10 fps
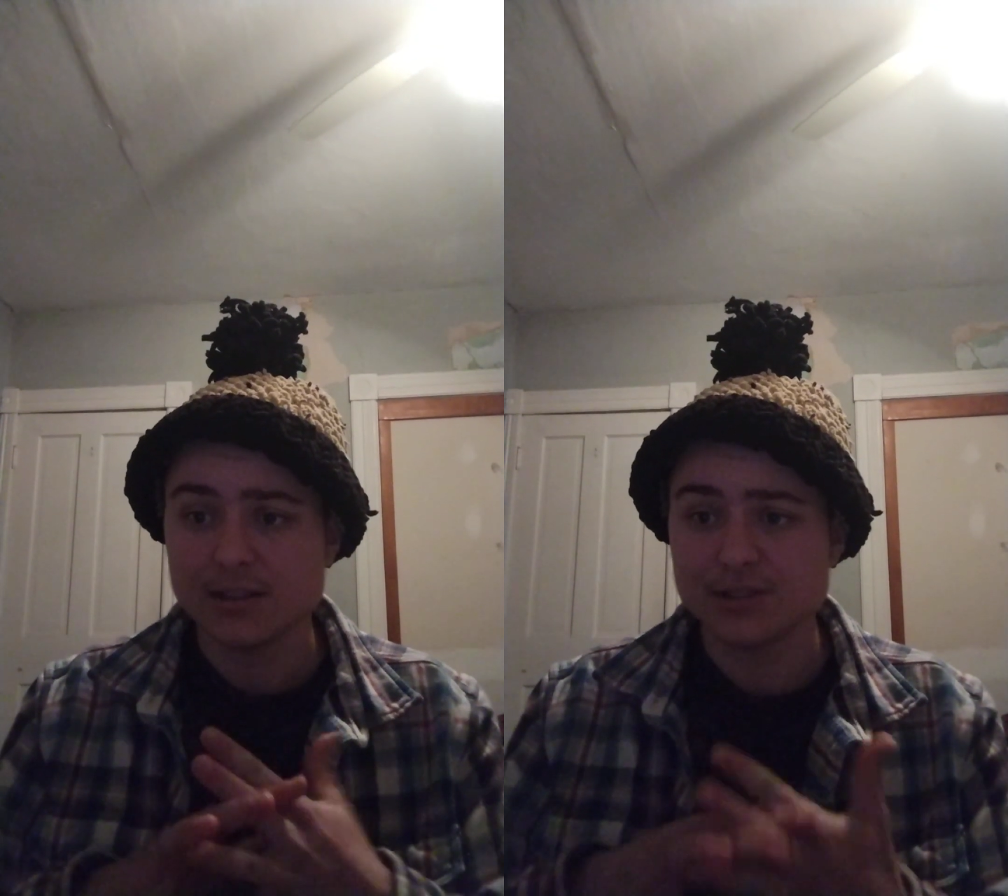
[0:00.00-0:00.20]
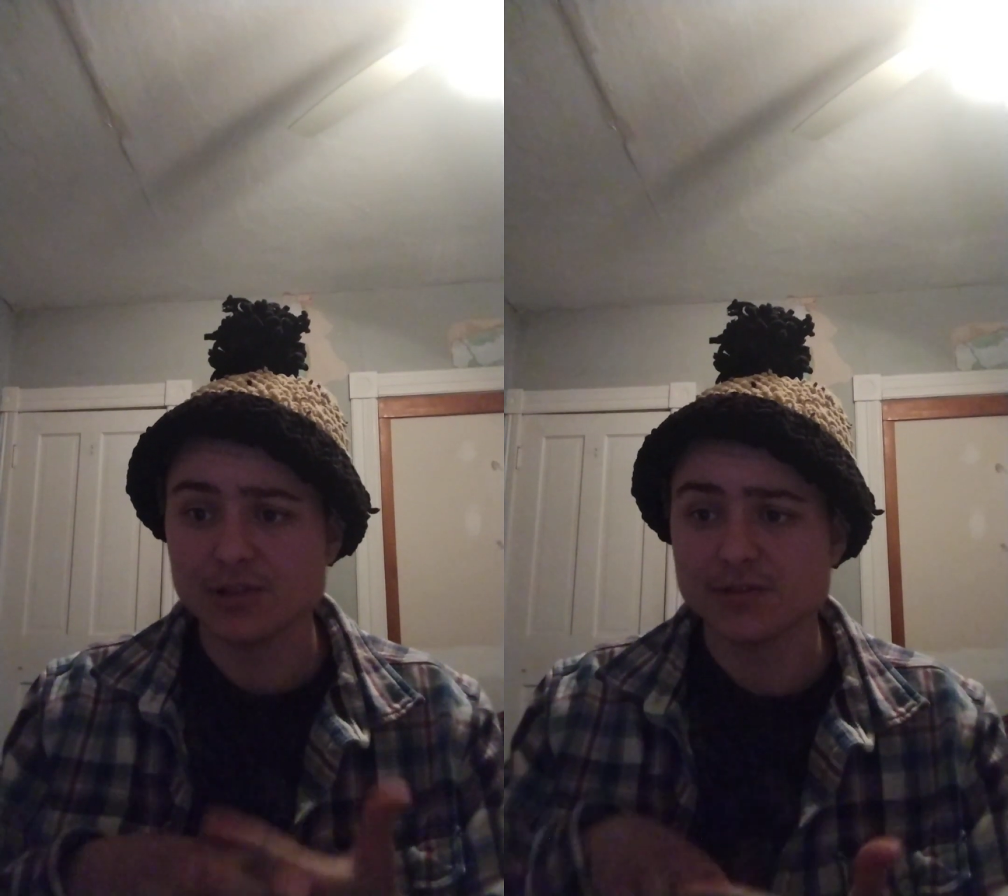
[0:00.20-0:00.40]

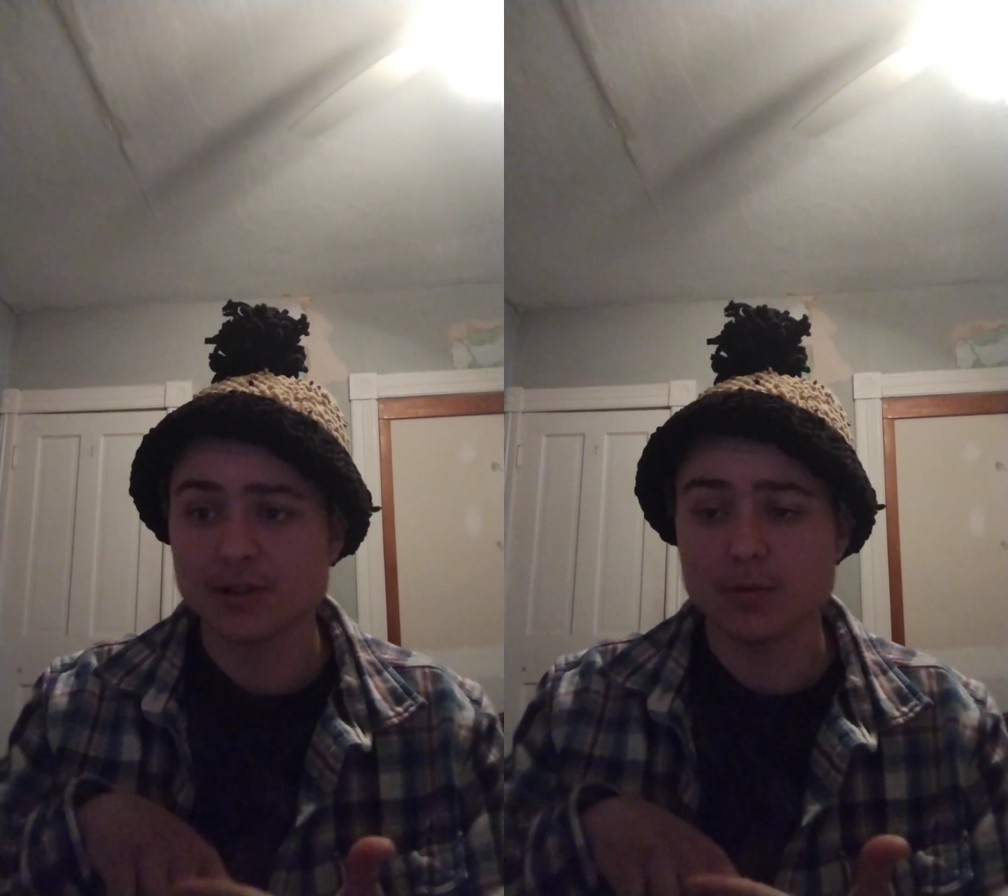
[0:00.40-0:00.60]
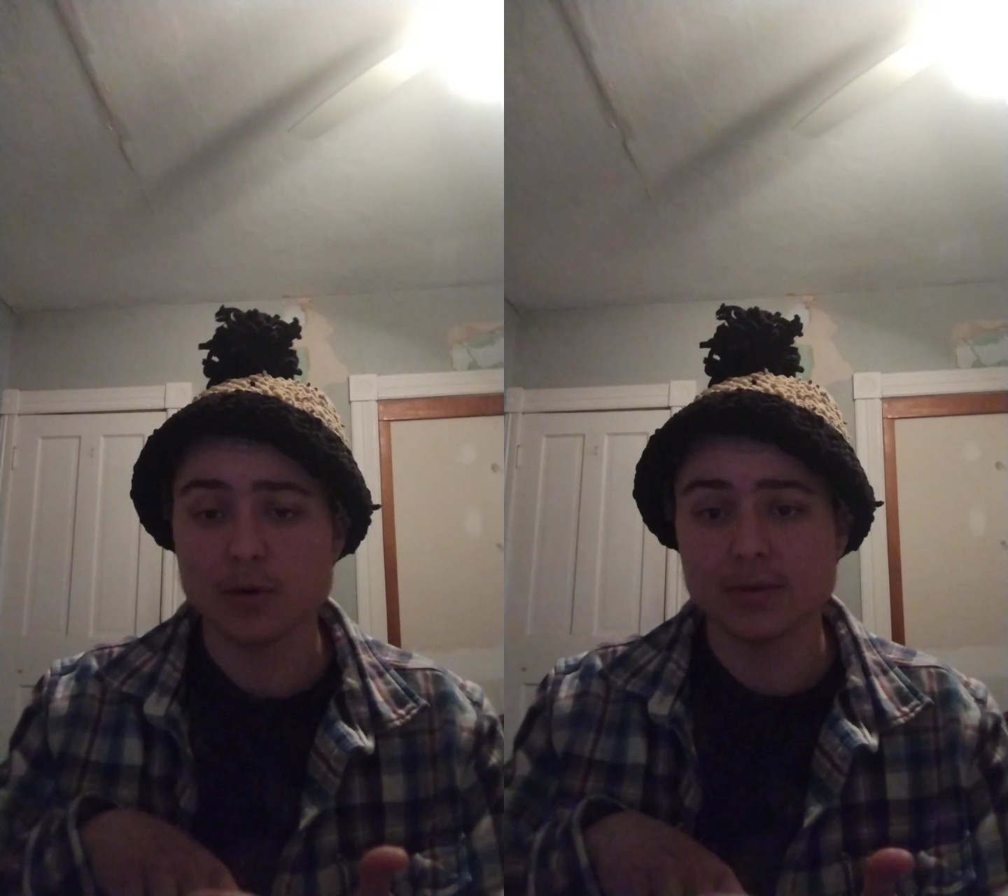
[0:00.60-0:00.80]
serves
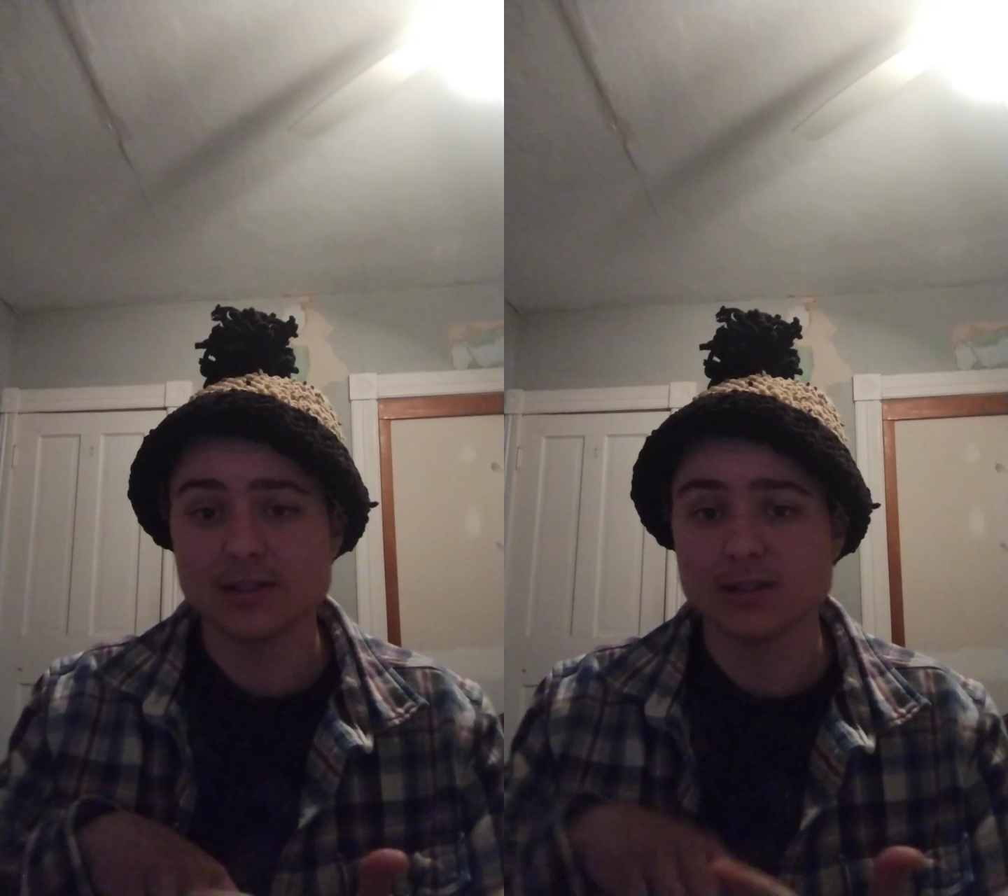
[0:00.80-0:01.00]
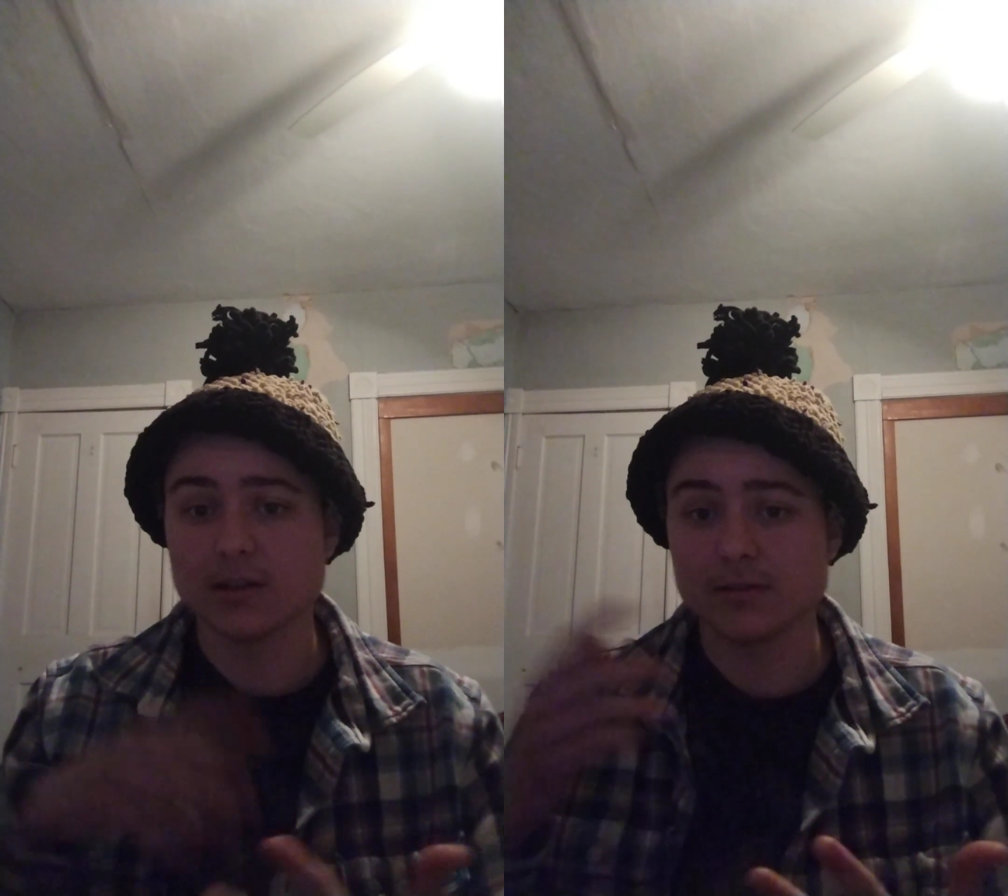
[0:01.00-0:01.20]
the
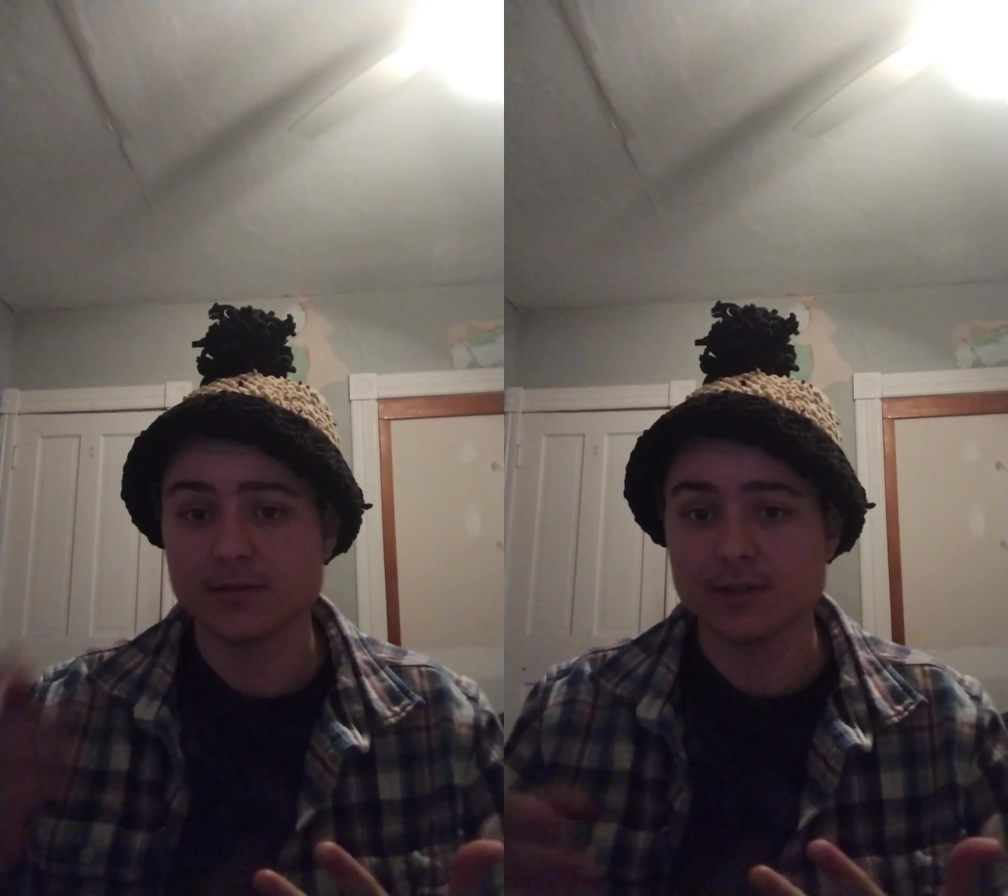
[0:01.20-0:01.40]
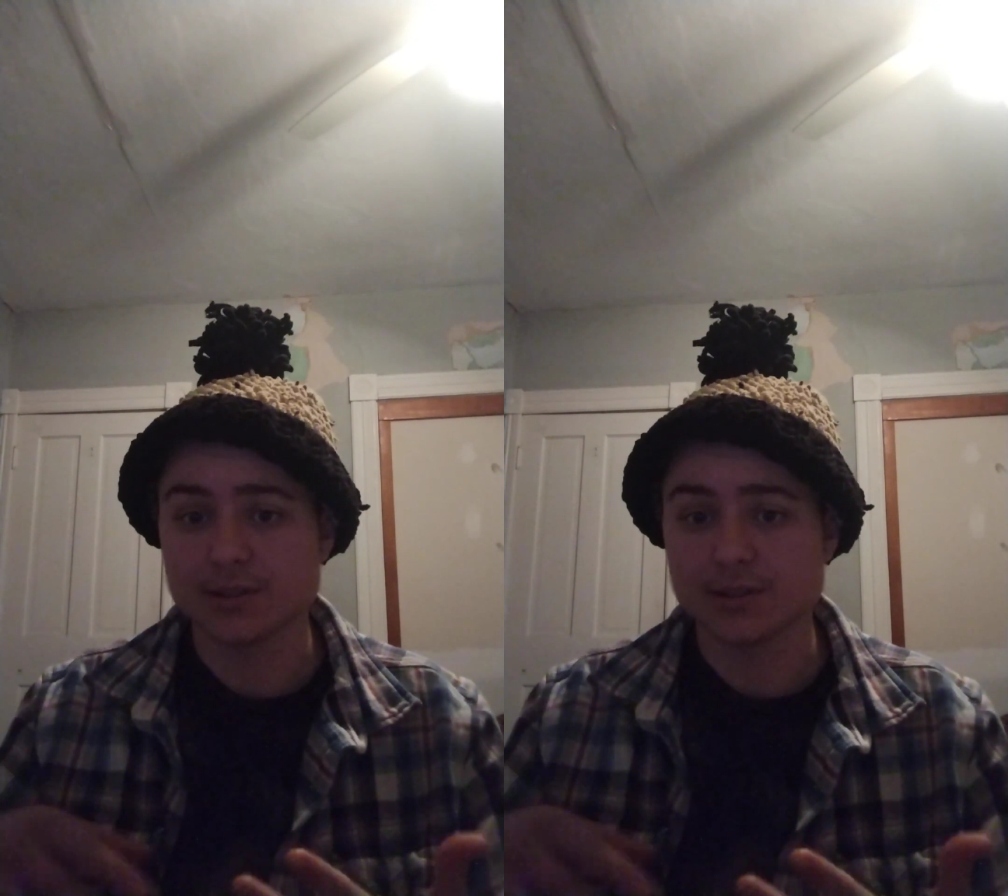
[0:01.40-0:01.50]
purpose of